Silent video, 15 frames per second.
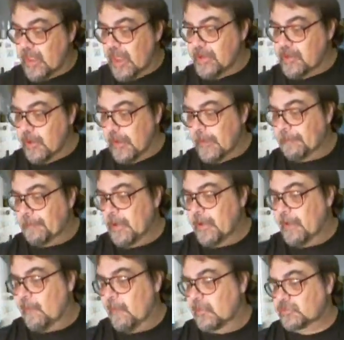And you can put
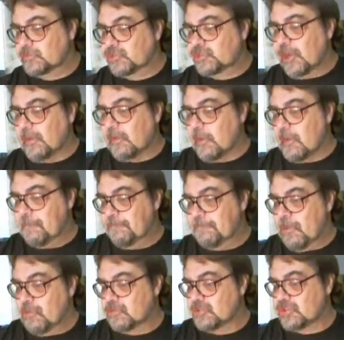it on chicken,
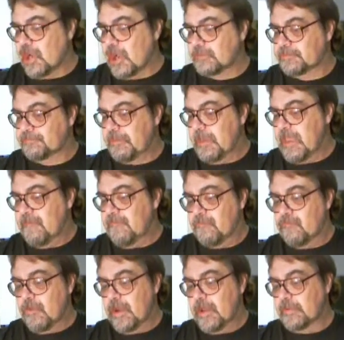pork chops, beef,
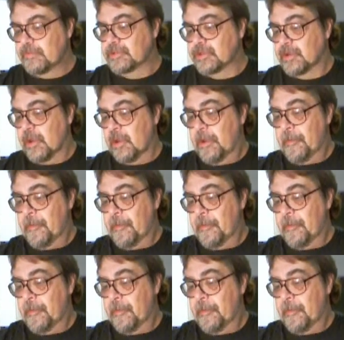ribs,